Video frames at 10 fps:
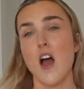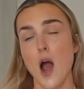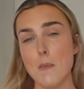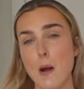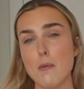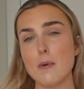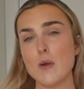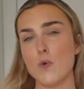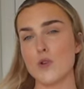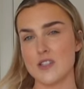I
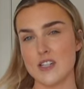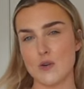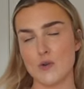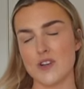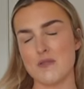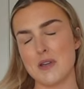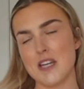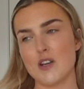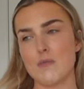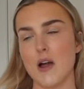probably would still order a
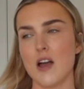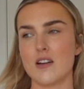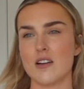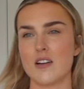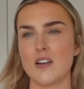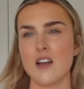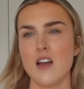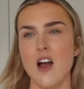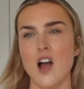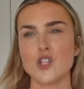medium.
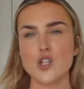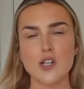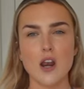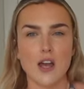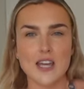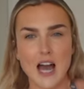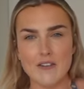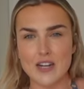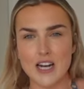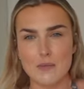I just like
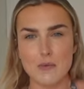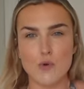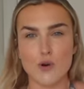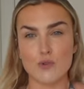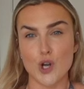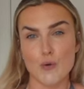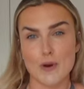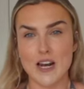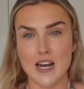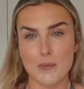having a little bit more room
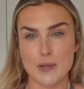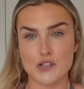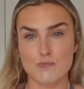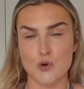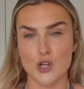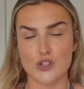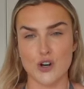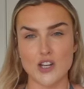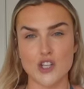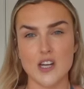and a little bit more
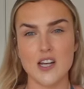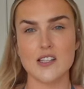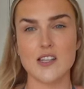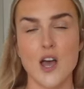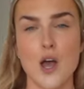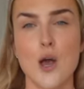stretchiness,